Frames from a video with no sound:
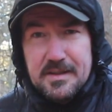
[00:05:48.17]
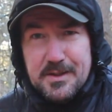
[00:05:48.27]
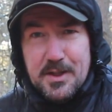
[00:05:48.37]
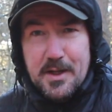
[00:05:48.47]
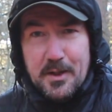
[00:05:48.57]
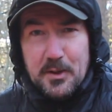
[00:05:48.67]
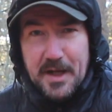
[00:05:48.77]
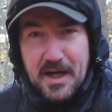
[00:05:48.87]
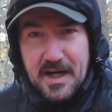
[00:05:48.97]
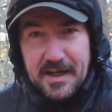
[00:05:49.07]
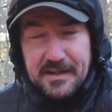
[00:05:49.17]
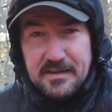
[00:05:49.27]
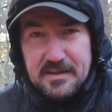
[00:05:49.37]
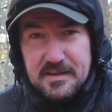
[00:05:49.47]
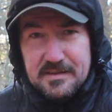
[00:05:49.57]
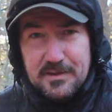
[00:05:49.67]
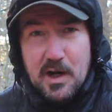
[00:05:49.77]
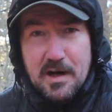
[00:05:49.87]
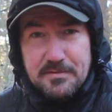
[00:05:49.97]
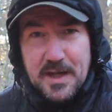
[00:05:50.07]
turn it on high for
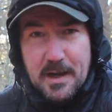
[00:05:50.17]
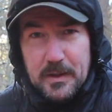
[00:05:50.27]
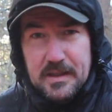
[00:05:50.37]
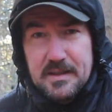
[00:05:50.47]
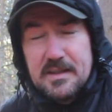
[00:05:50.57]
half an hour,